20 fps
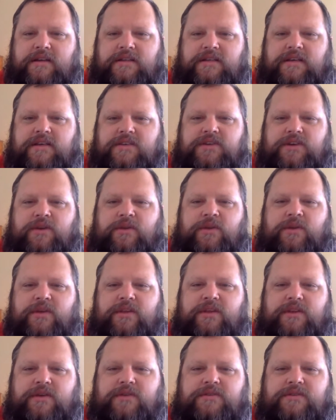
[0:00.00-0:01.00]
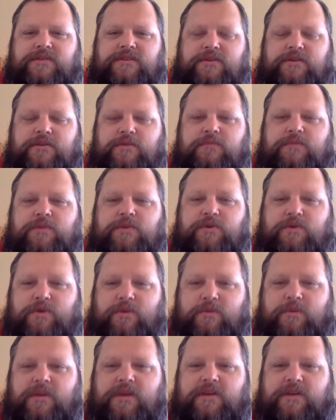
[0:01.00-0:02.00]
touch only those to whom you
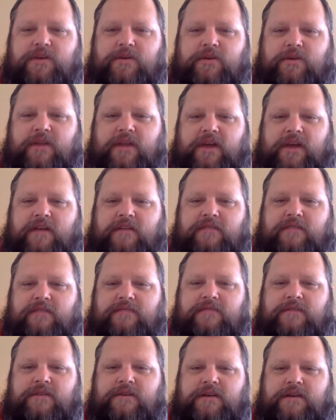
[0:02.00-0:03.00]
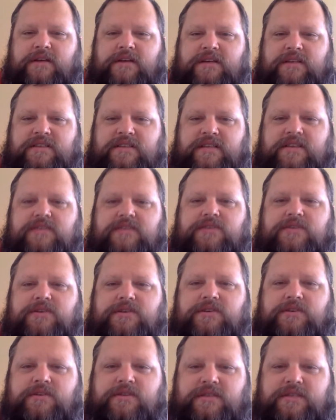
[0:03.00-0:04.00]
commit your life.
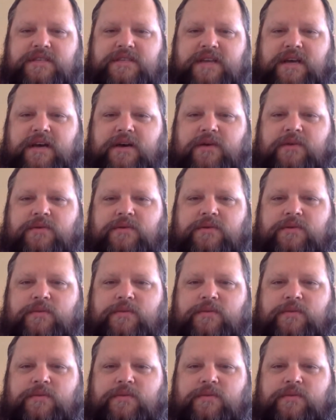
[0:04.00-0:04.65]
Center down.